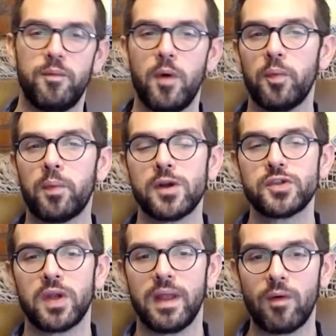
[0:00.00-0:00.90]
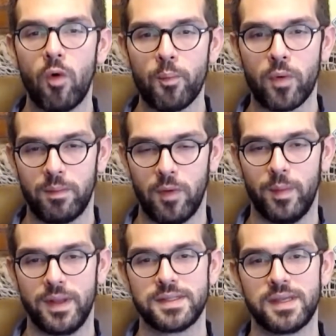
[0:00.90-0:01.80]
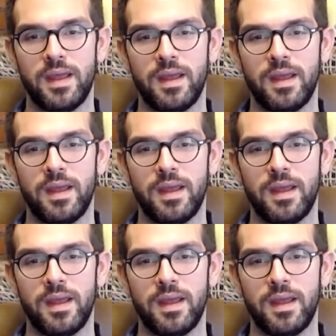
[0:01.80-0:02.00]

both personal and corporate moments,